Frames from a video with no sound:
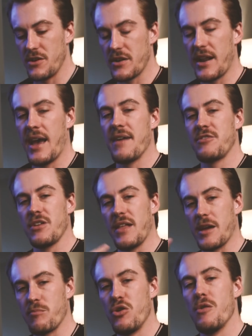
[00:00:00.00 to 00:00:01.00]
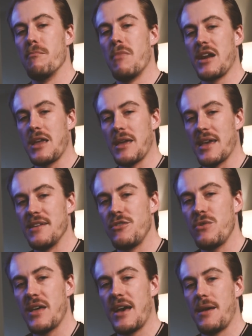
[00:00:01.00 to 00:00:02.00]
You're going to have to like put money
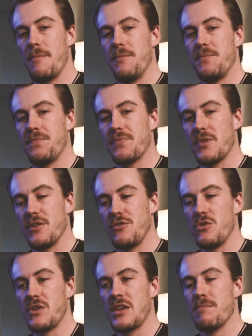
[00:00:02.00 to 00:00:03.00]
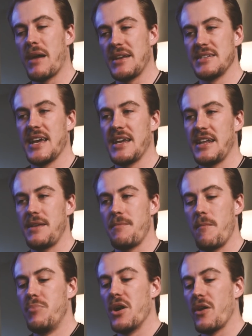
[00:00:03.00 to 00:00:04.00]
into that to maintain it,
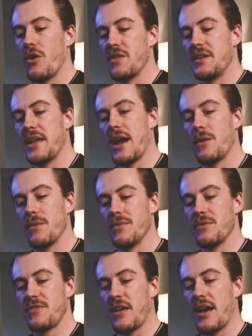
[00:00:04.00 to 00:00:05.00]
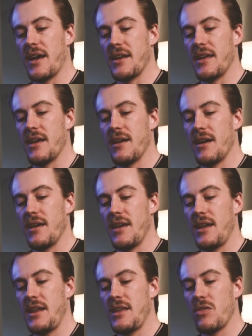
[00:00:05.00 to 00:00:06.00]
but on the downside,
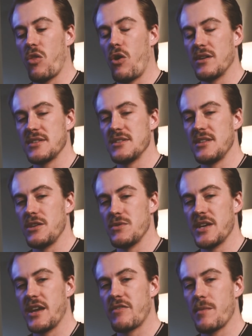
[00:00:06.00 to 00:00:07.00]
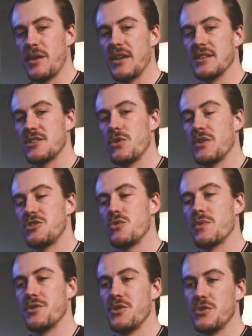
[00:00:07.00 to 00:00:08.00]
any losses that you take from it is going to
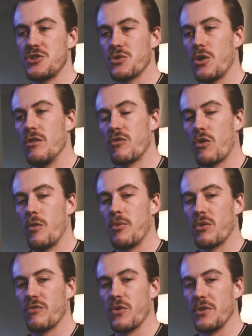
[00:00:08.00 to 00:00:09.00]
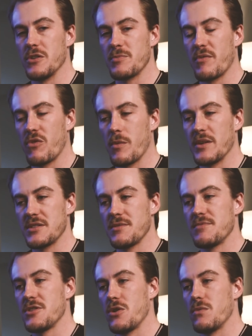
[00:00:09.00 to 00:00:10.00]
reduce your overall portfolio's performance.
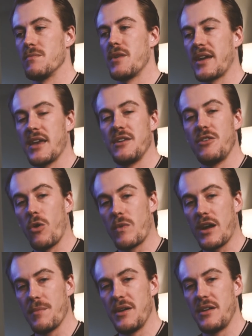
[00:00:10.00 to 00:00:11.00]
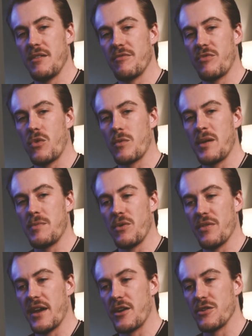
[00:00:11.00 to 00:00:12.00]
So again, don't recommend it for people
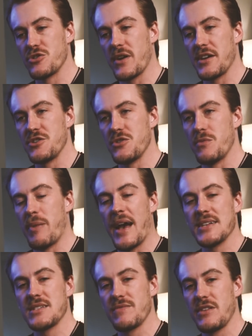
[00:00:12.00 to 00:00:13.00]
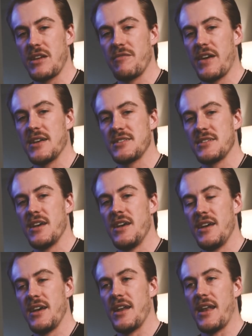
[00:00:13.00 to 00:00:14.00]
that are trying to passively invest
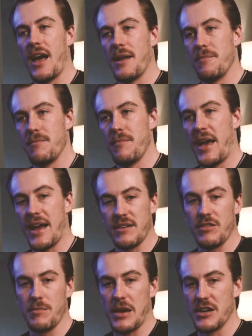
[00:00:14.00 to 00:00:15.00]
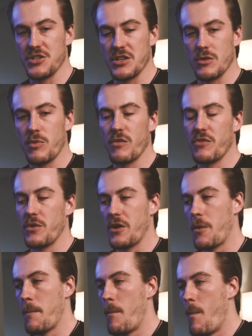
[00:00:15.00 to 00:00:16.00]
and not actively managing their portfolio.
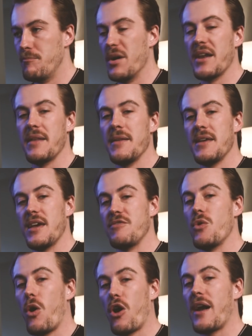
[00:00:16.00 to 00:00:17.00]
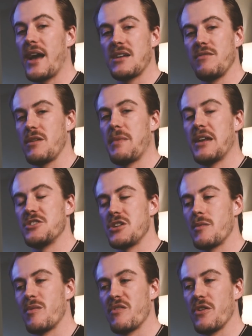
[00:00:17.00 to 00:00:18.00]
But if you are actively managing
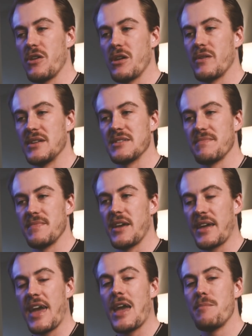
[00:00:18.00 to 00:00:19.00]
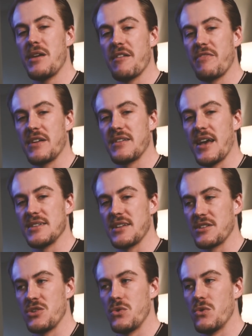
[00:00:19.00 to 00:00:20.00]
your portfolio, it can be a
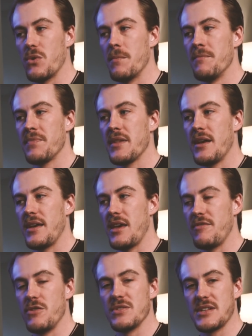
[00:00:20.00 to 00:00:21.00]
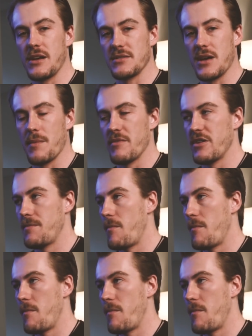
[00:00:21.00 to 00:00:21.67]
fantastic tool if you stay on top of it.